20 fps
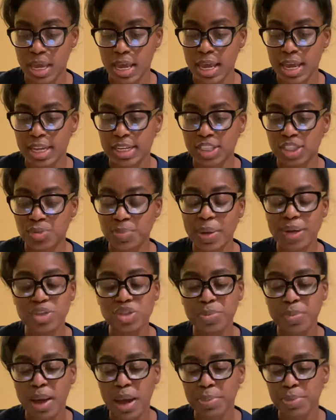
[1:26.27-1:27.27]
Special
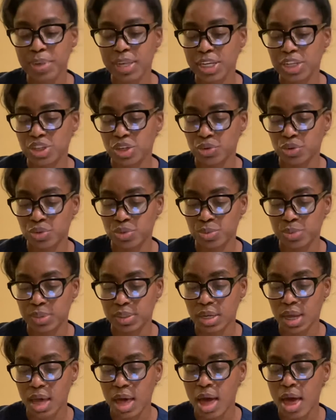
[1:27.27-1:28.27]
population groups.
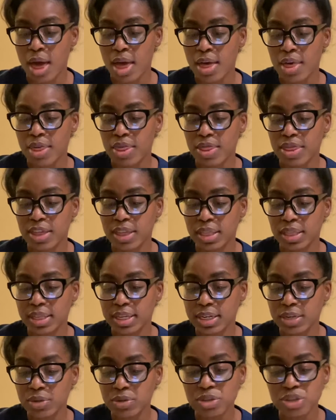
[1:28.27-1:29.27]
The
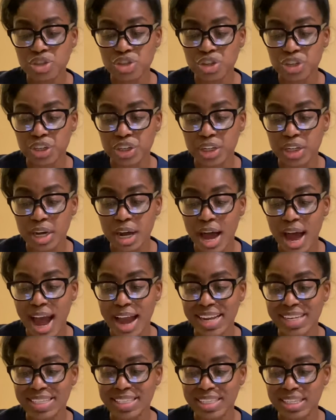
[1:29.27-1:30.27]
literature
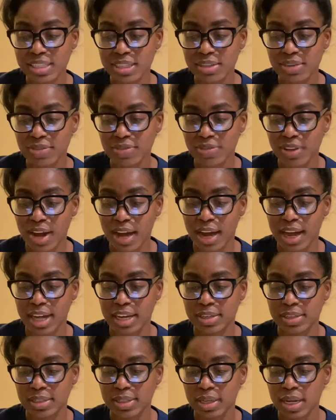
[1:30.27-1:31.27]

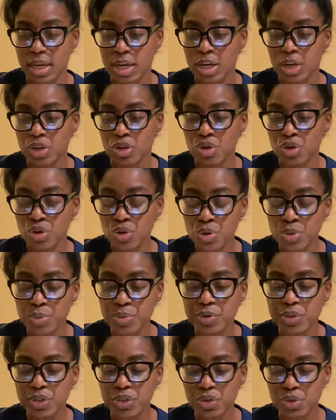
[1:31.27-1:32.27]
identifies
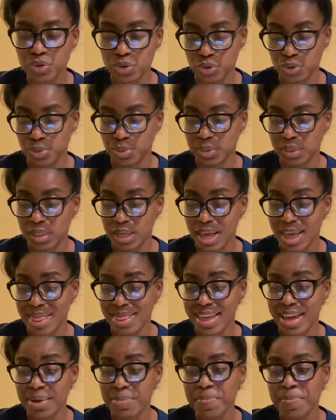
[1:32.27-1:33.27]
numerous groups
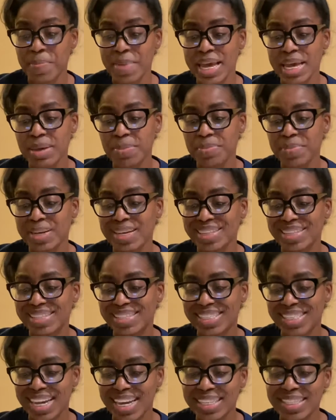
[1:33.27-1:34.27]
that may be
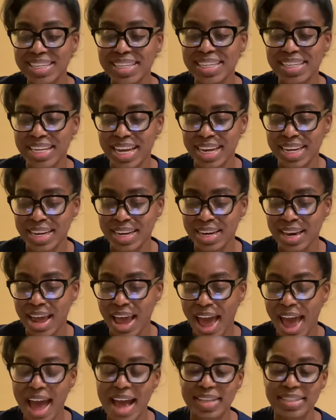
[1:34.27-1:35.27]
designated
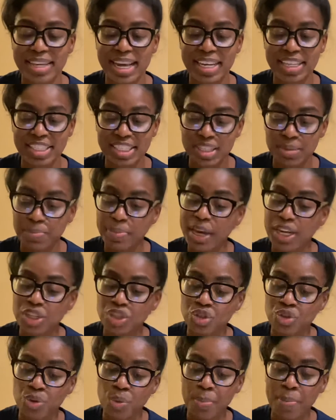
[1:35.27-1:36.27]
as a
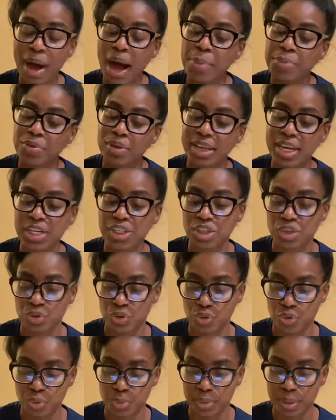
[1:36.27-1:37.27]
special population
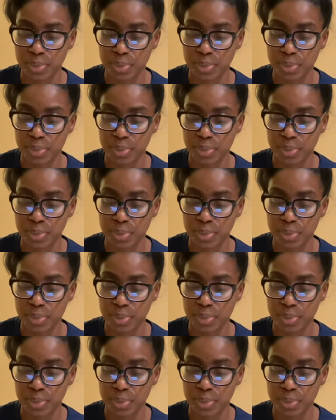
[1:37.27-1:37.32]
group.